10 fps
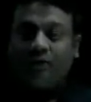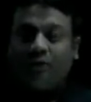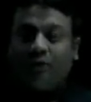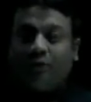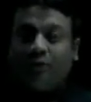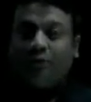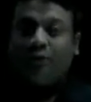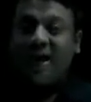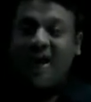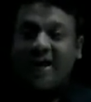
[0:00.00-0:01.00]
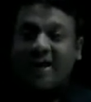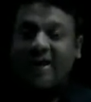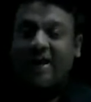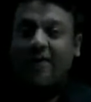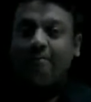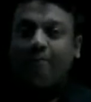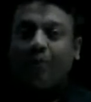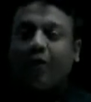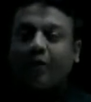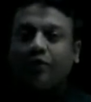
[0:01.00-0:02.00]
One of the very
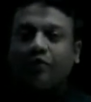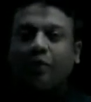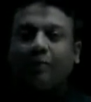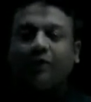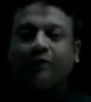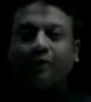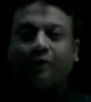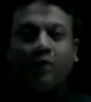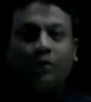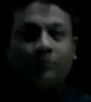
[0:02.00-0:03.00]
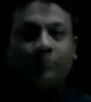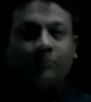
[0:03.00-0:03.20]
important topics of your